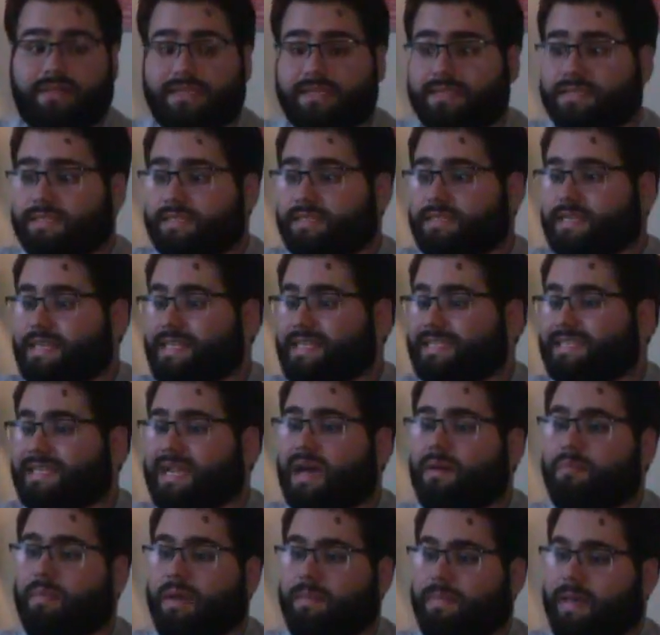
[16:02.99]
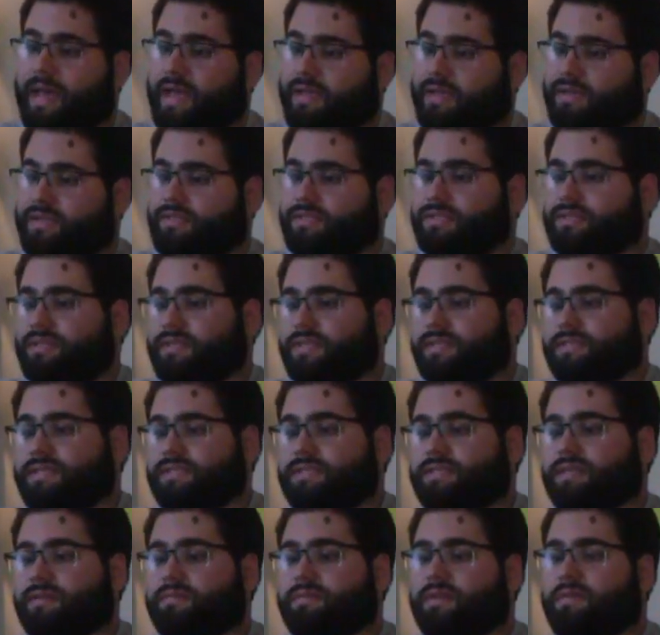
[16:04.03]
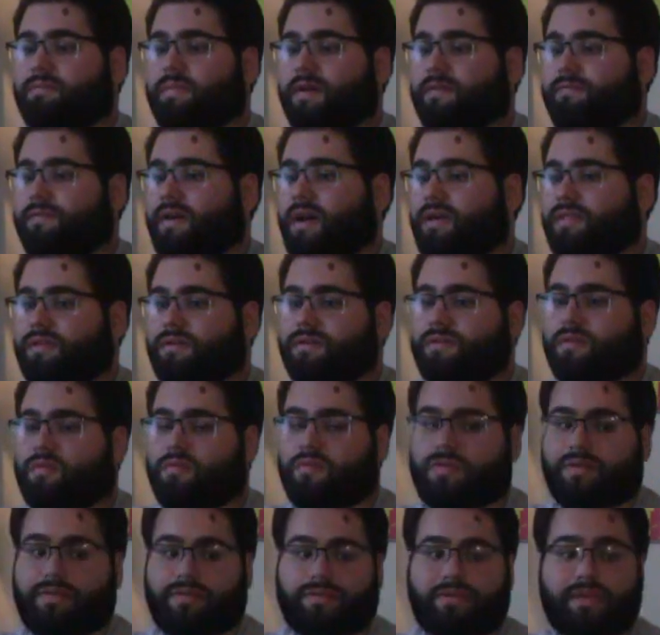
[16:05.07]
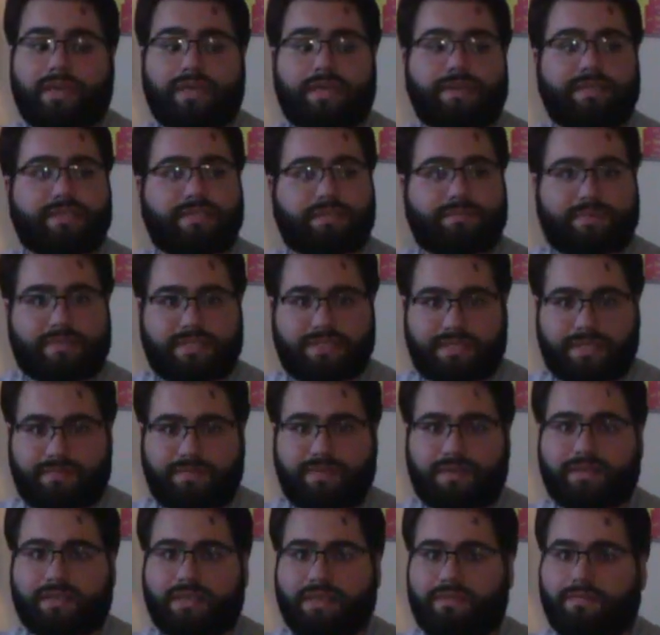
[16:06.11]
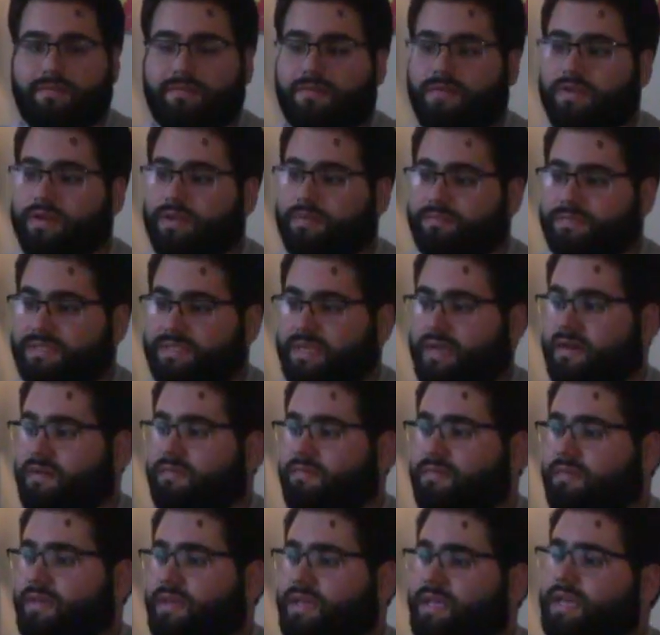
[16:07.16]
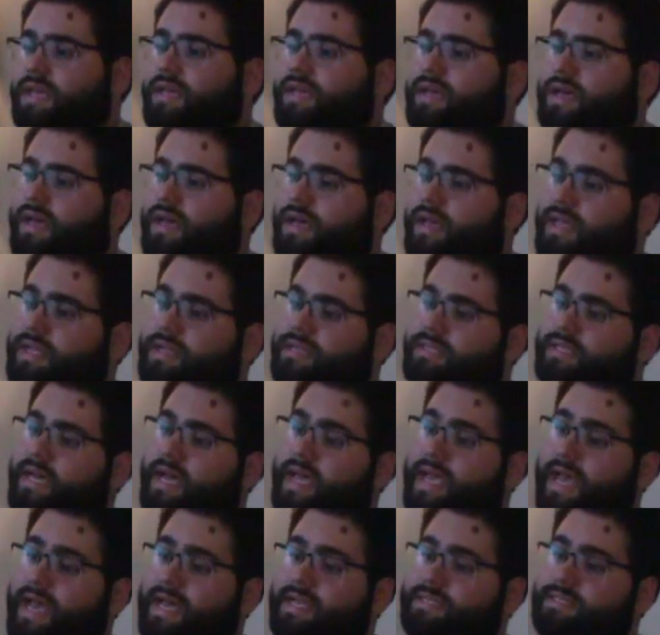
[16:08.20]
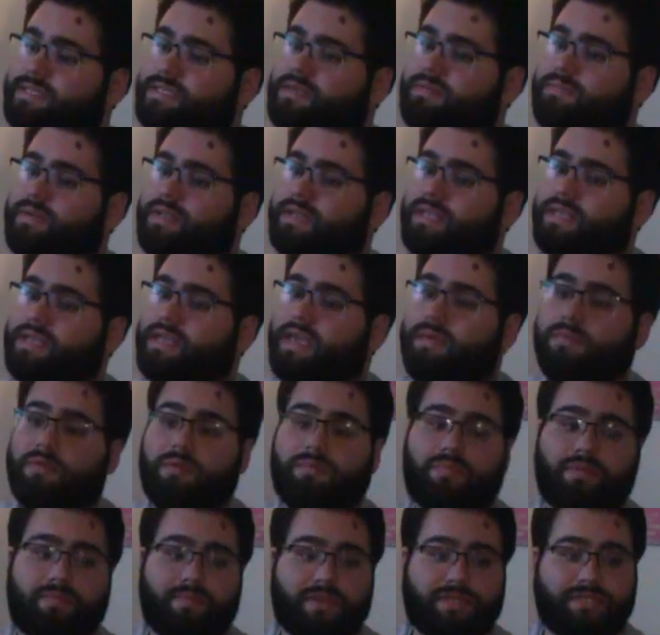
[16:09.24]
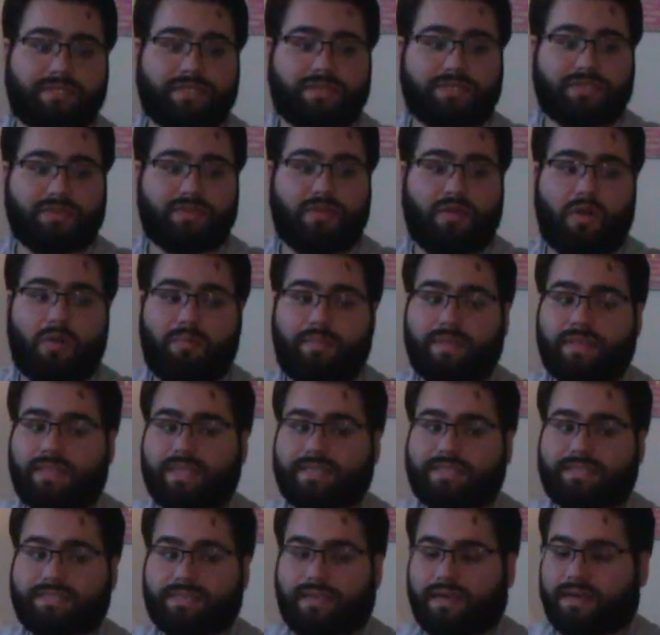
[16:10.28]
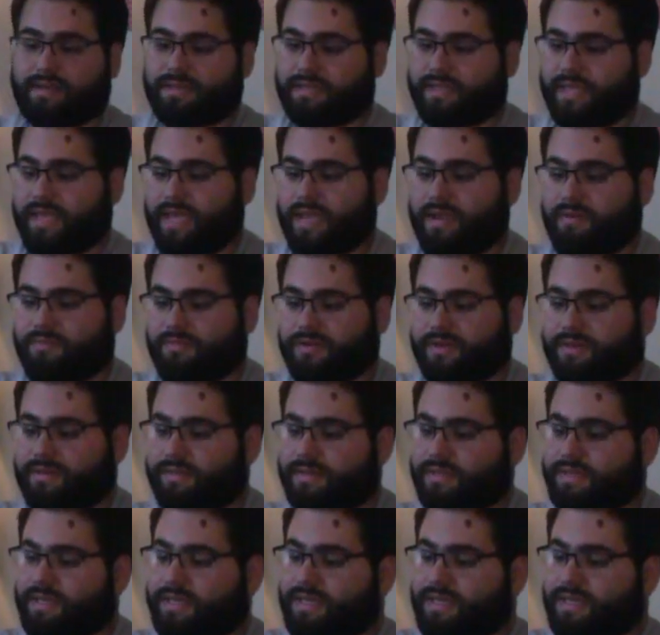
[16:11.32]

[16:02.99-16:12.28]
This is not my package. This is something my father ordered specifically for himself, and I asked him and he gave me permission to open this on camera.